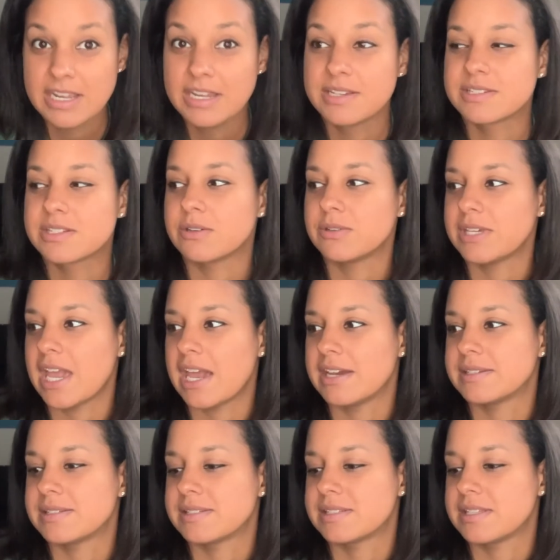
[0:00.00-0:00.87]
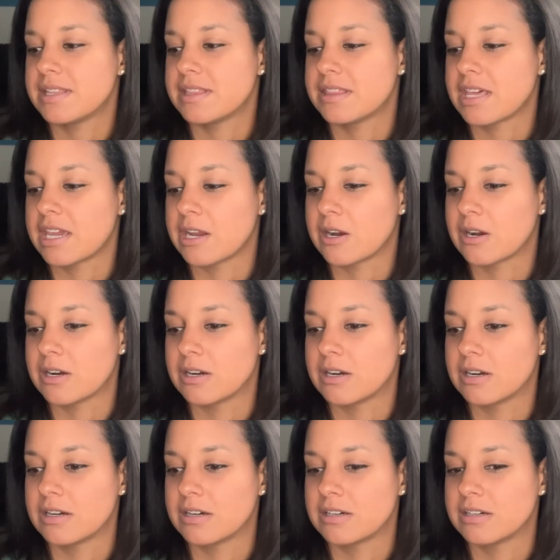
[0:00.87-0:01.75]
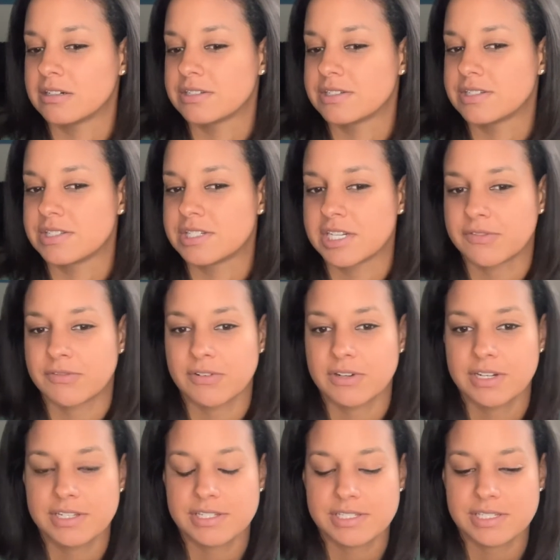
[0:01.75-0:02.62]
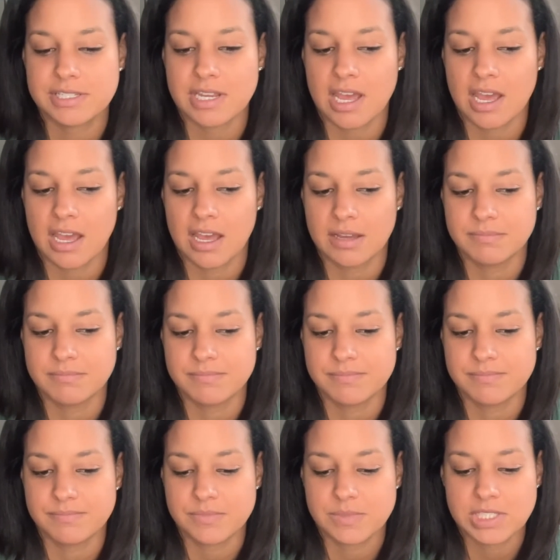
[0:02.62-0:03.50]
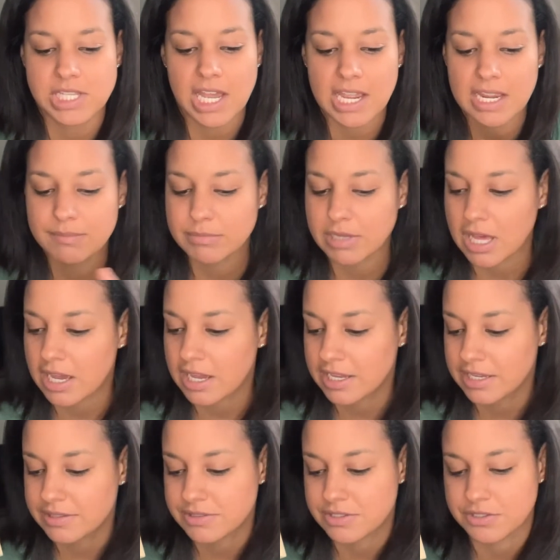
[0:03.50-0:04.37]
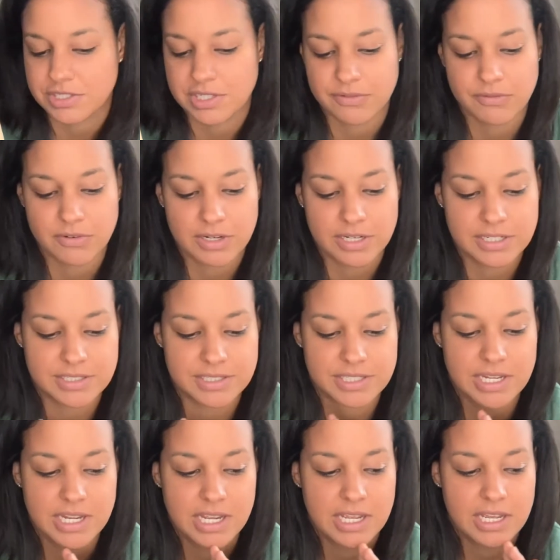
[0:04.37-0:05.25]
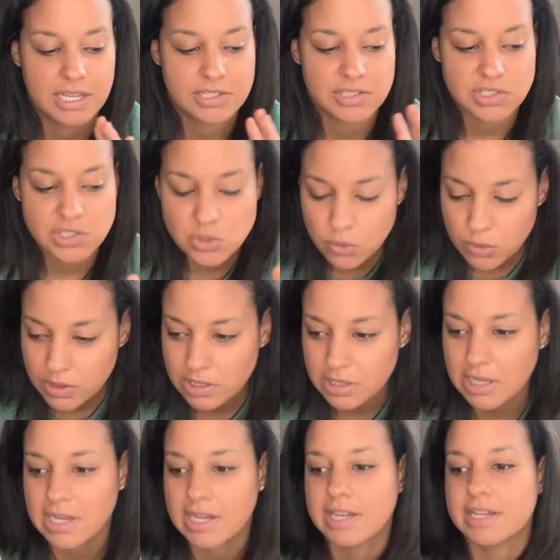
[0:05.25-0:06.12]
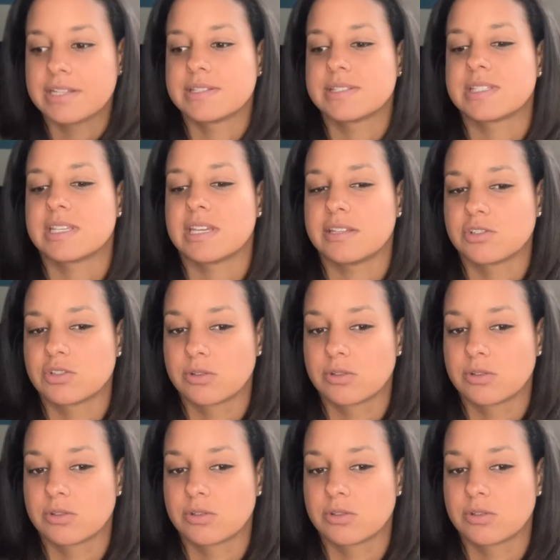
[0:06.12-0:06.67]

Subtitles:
So yes, there's different timelines or different storylines.